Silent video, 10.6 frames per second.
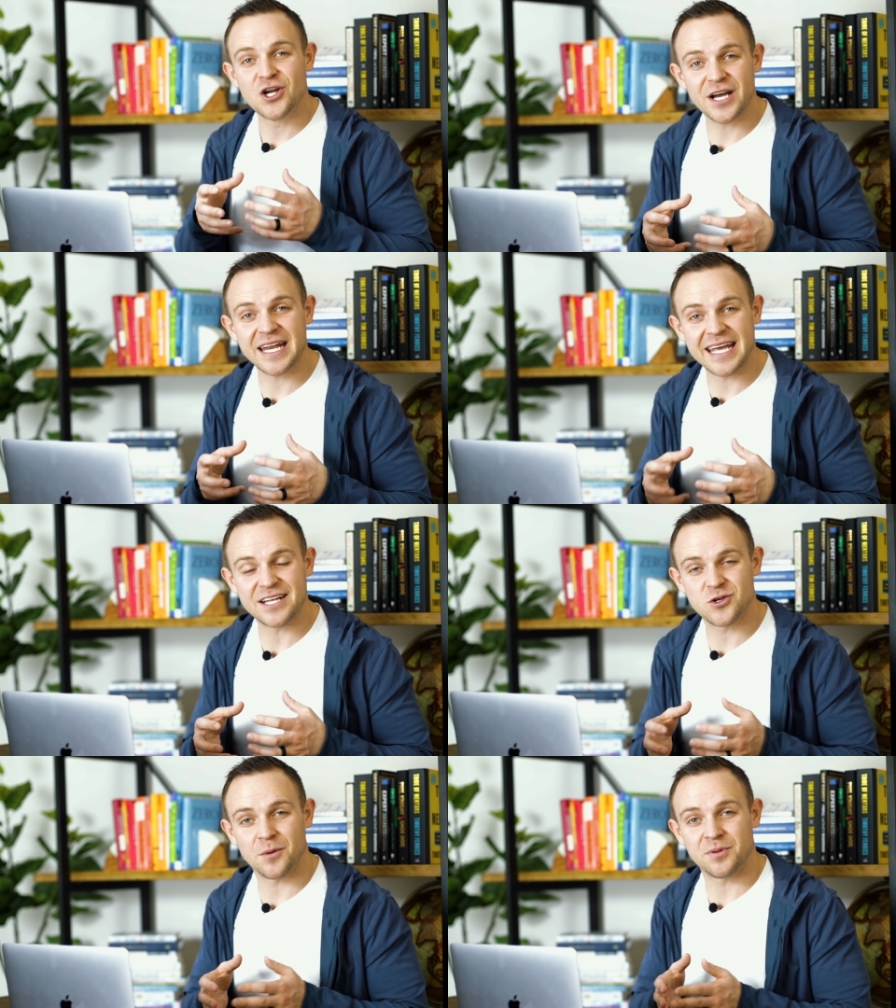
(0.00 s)
you're gonna
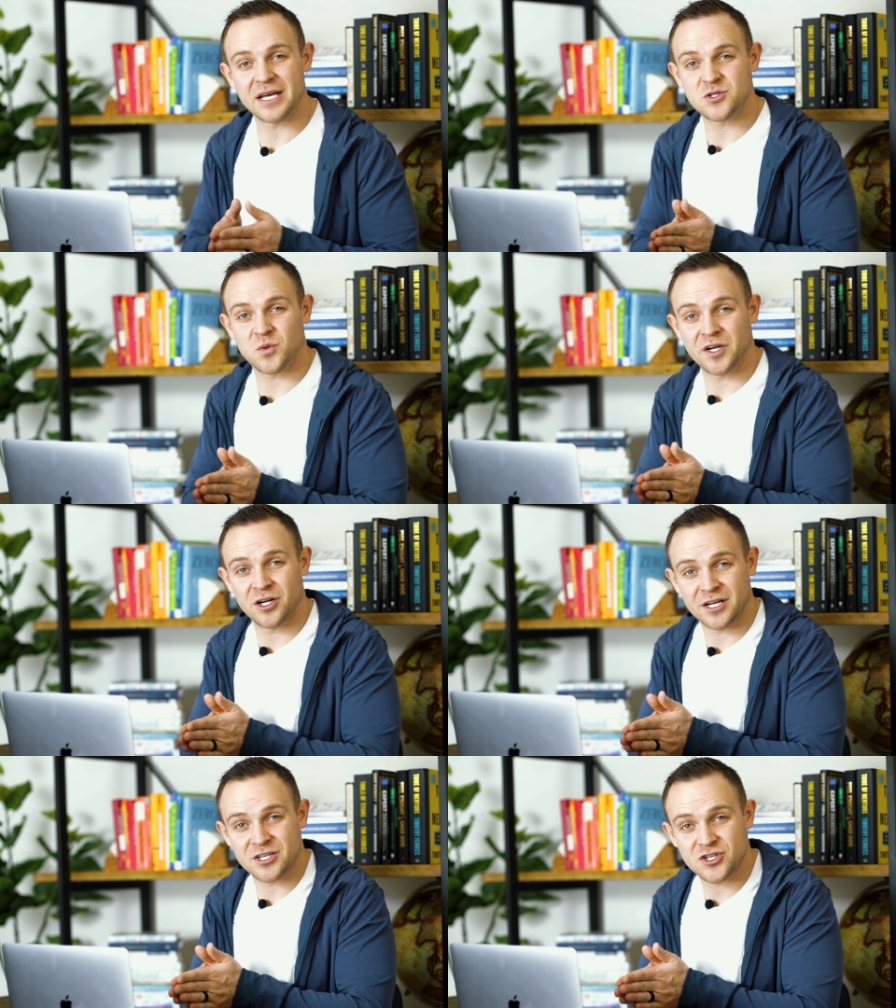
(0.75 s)
get to a place where
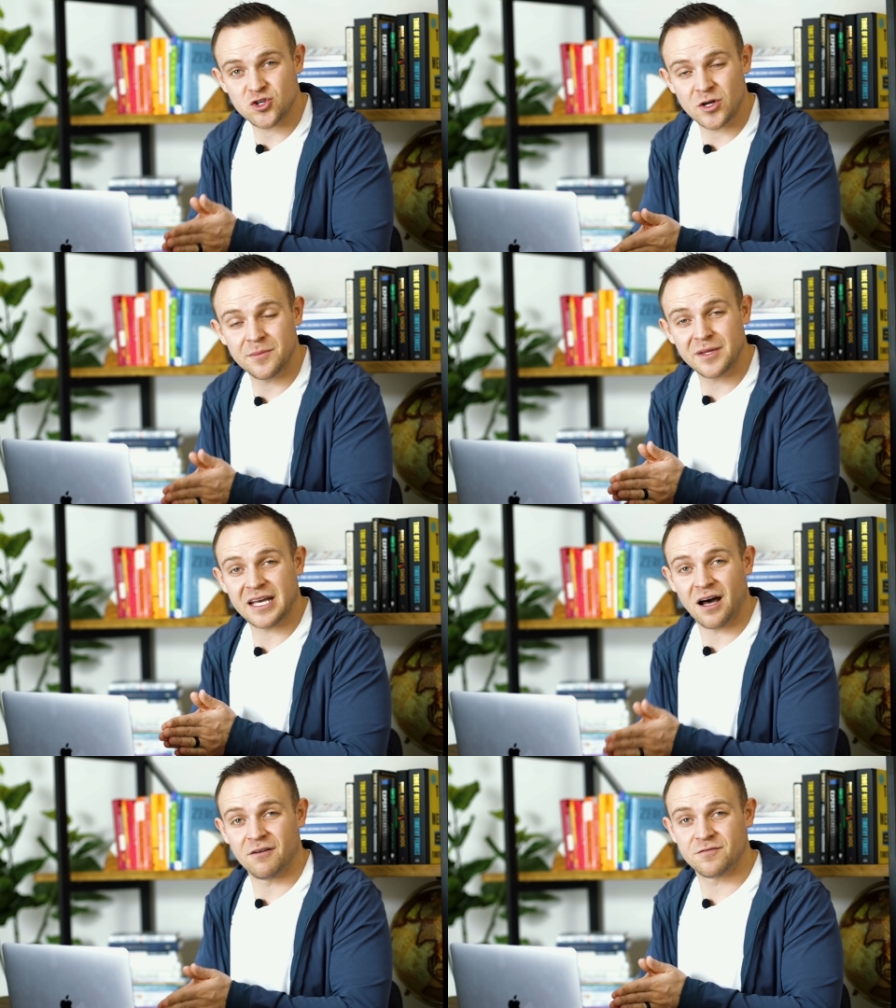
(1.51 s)
you're
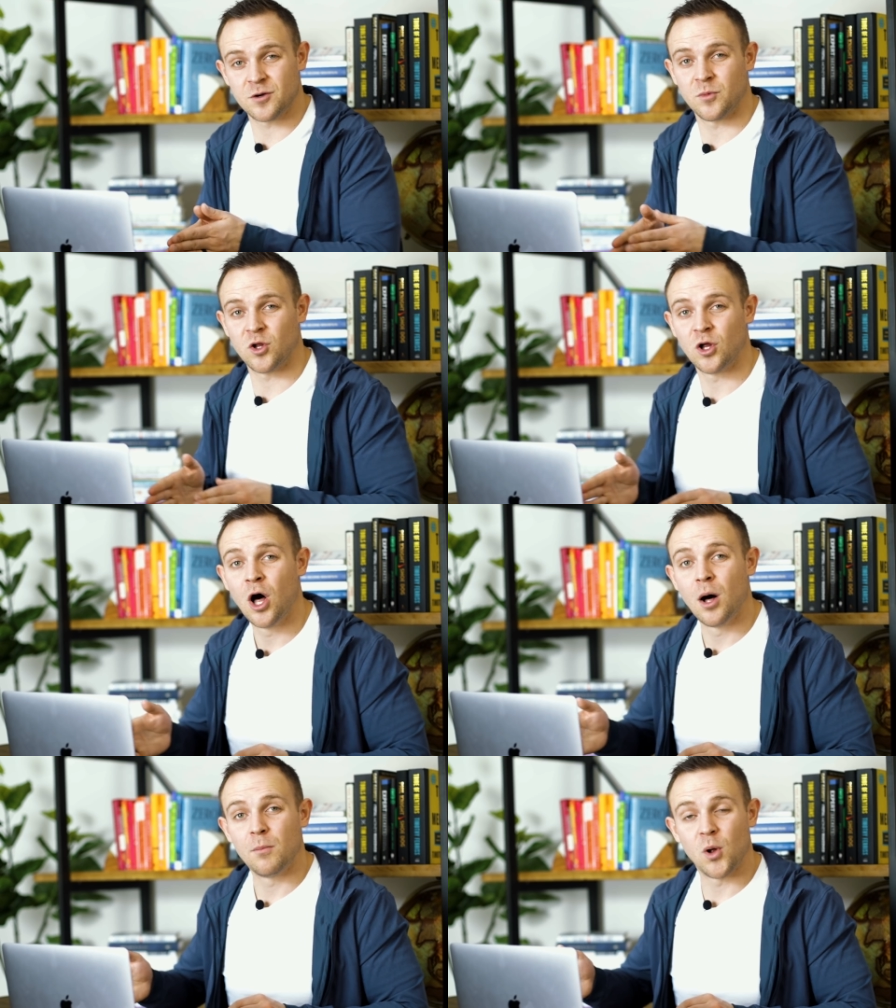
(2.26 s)
extremely comfortable
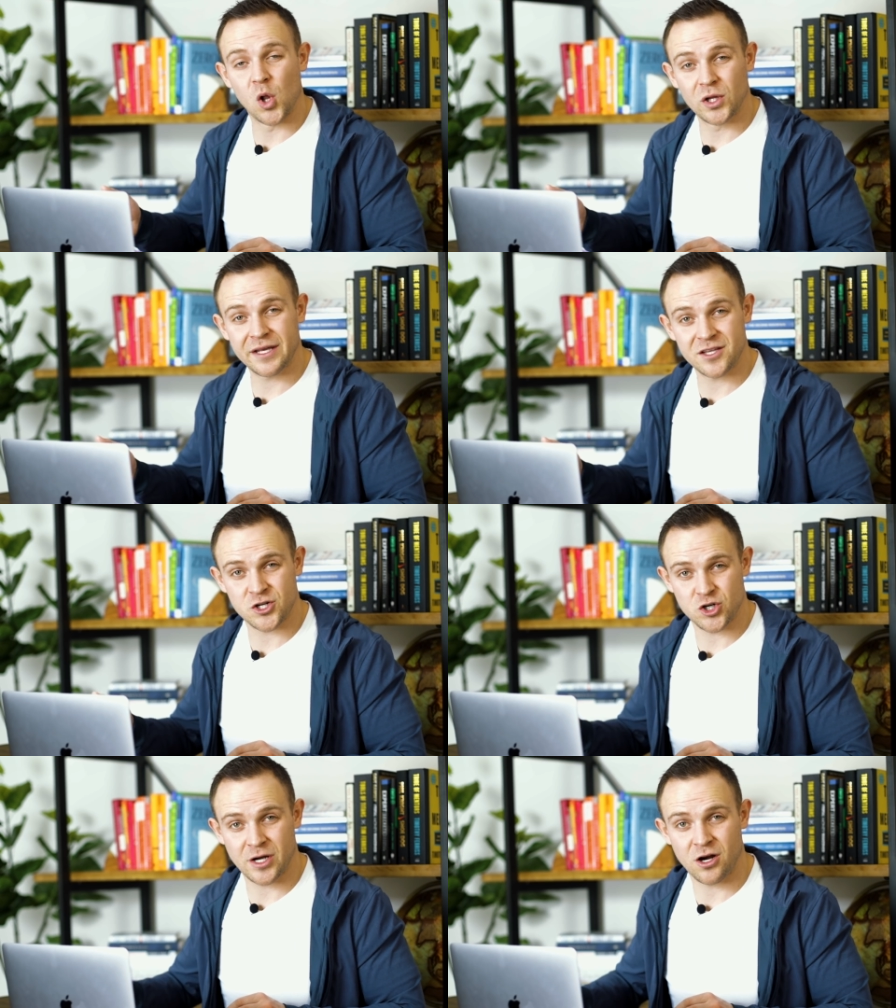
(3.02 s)
pulling the
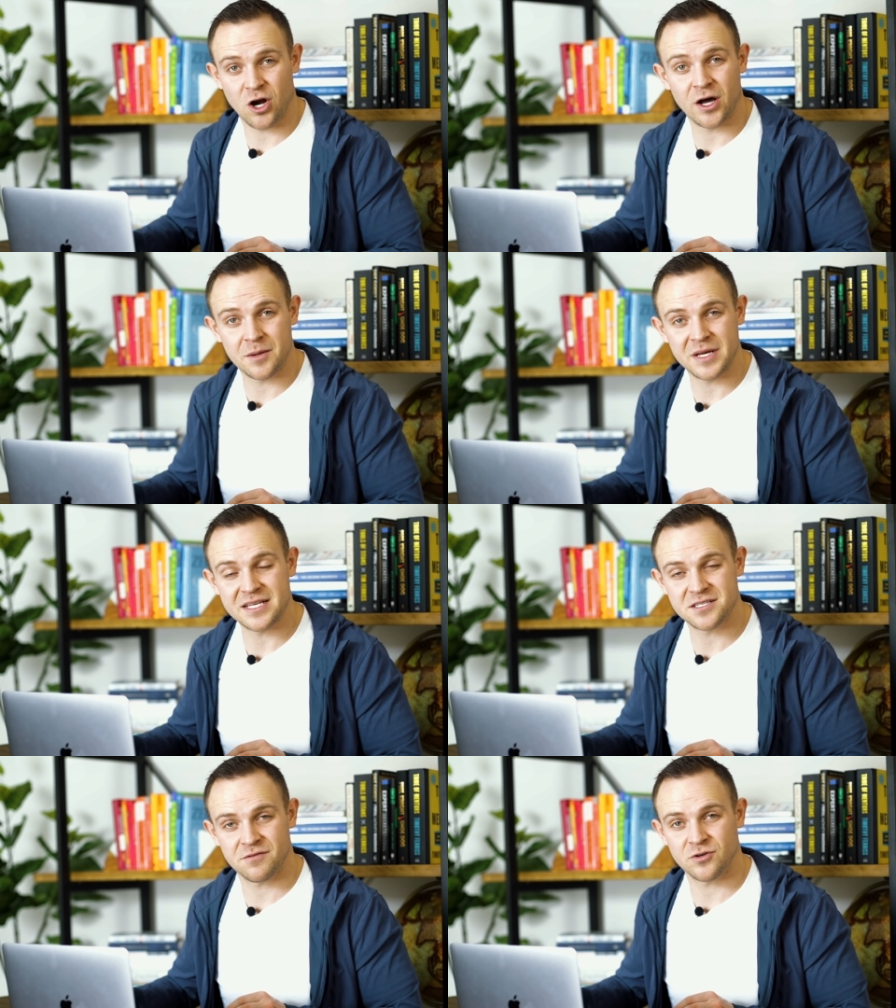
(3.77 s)
trigger on a
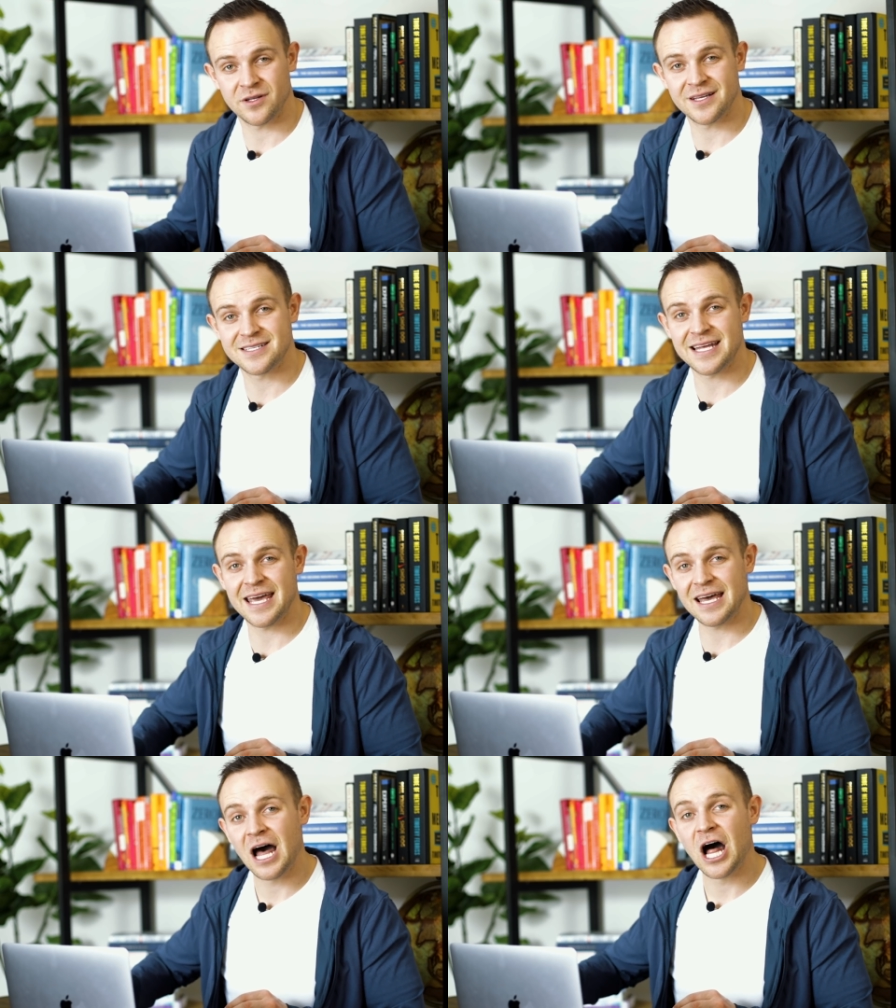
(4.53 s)
piece of real
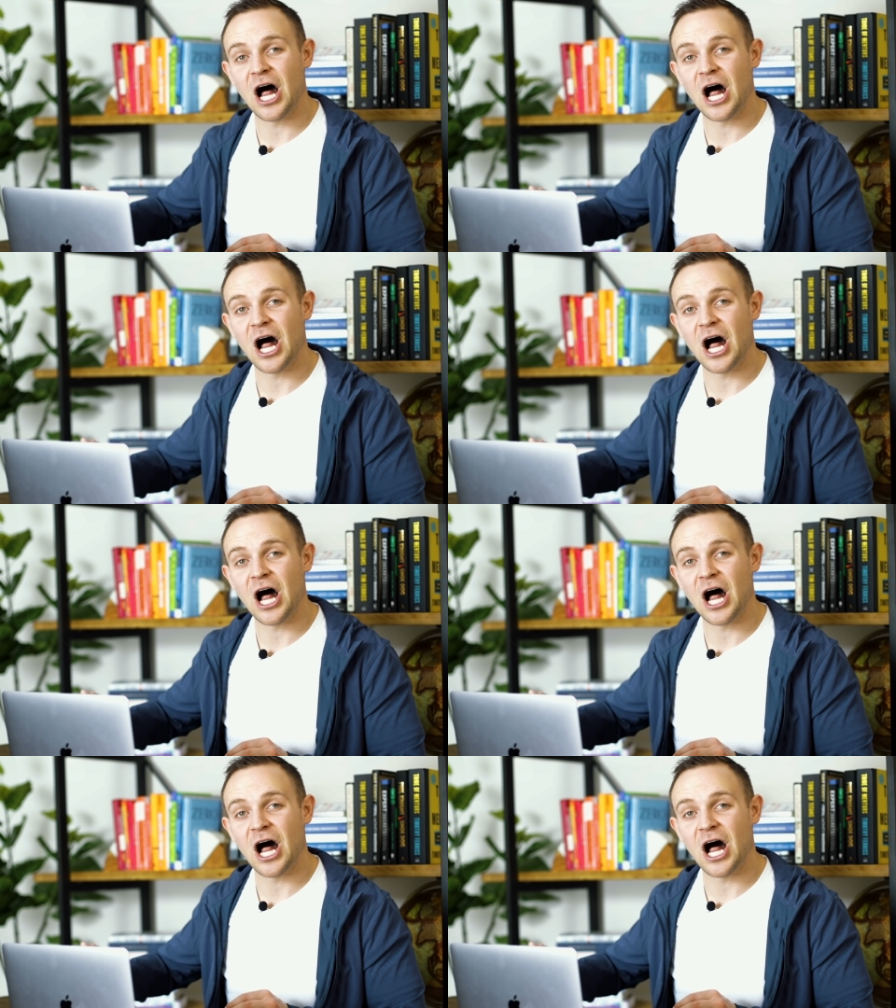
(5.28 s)
estate